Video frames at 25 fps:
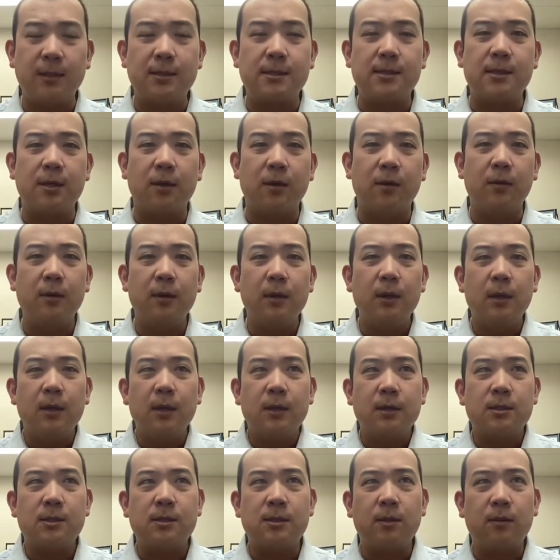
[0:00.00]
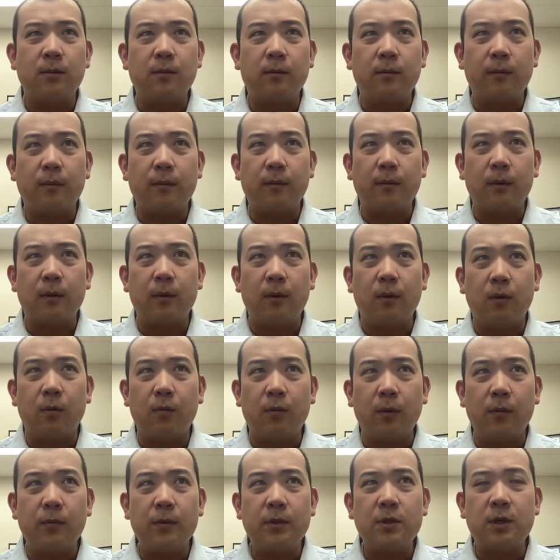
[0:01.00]
So, so oh,
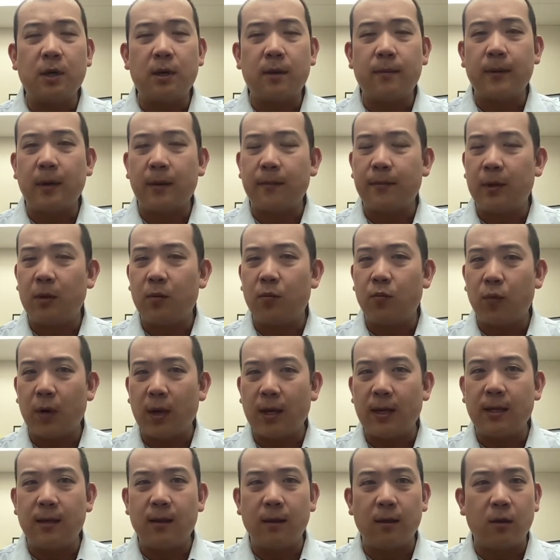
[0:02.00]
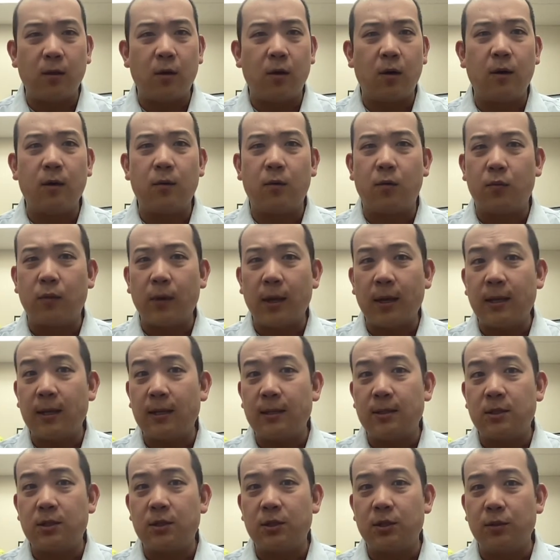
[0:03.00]
when we talk about being ready to learn or
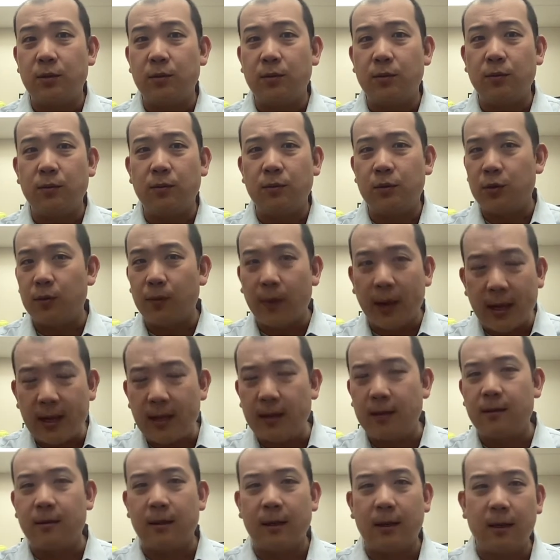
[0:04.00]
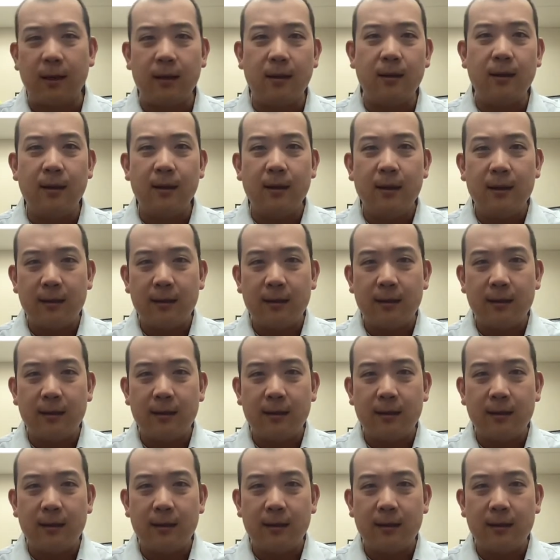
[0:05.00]
ready to do anything,